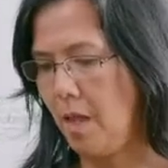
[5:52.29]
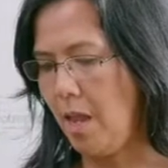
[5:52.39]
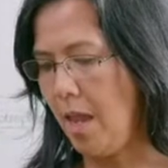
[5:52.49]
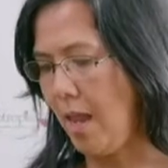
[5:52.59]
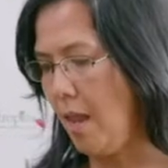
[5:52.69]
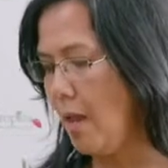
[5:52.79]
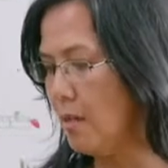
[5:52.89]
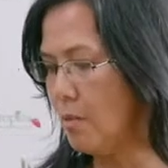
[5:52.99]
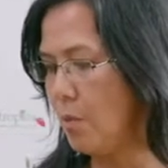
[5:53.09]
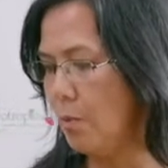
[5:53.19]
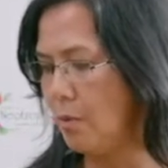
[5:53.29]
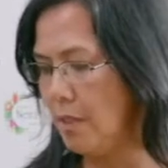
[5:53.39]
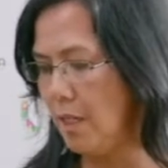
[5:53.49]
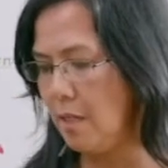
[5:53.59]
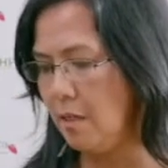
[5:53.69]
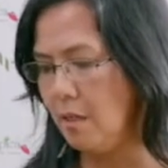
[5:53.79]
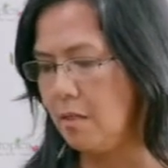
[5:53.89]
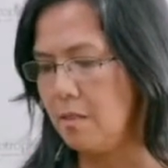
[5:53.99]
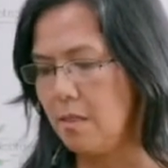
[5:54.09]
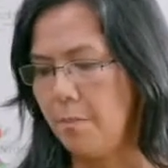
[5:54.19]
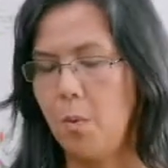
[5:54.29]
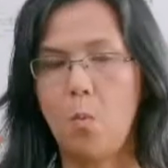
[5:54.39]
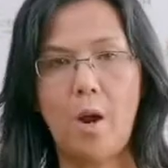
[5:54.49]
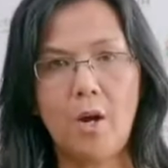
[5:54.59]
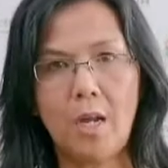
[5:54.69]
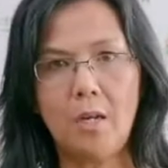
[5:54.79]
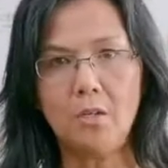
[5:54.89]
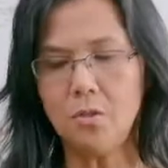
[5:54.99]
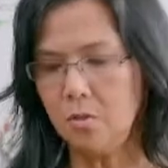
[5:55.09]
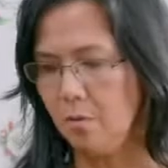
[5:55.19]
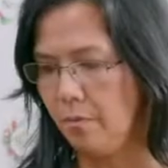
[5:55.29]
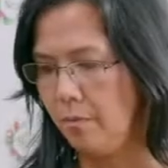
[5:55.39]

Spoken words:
And we will need some wire cutters.